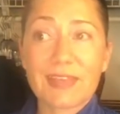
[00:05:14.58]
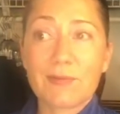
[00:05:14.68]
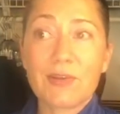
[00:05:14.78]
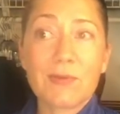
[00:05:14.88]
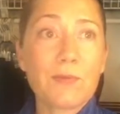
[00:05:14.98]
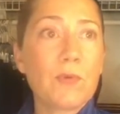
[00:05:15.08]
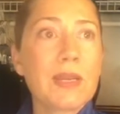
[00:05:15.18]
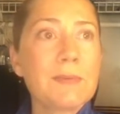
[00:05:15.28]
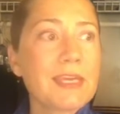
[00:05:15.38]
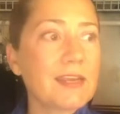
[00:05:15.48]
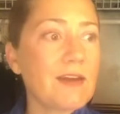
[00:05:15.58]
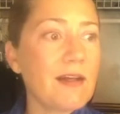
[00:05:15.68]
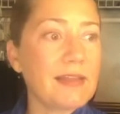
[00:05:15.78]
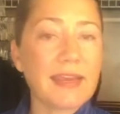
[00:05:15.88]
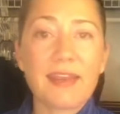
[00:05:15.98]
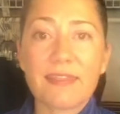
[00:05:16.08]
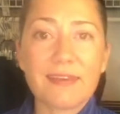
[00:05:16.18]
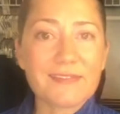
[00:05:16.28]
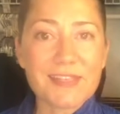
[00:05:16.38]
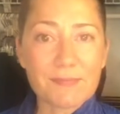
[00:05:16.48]
what, what am I gonna call it? I gotta
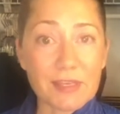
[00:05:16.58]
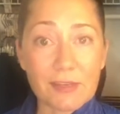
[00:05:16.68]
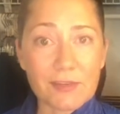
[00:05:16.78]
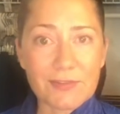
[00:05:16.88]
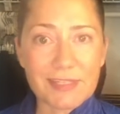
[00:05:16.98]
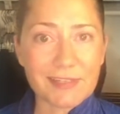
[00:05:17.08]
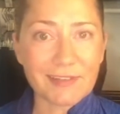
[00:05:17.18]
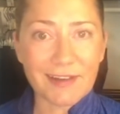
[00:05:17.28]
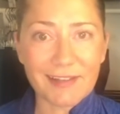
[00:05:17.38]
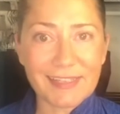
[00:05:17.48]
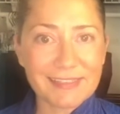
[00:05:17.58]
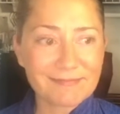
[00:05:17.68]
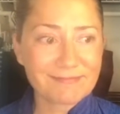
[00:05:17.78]
think of something cutesy to call it.